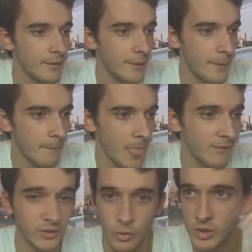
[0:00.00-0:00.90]

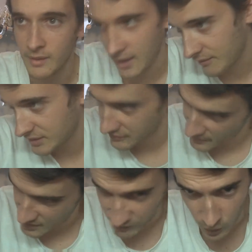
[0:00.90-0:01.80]
I've talked about
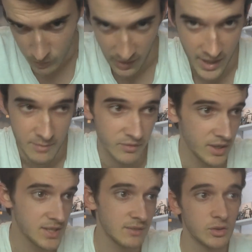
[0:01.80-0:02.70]
FTVs, I've talked about
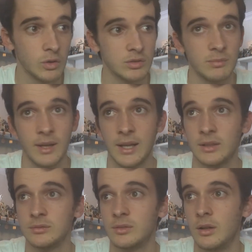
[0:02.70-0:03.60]
NMVs, I've talked about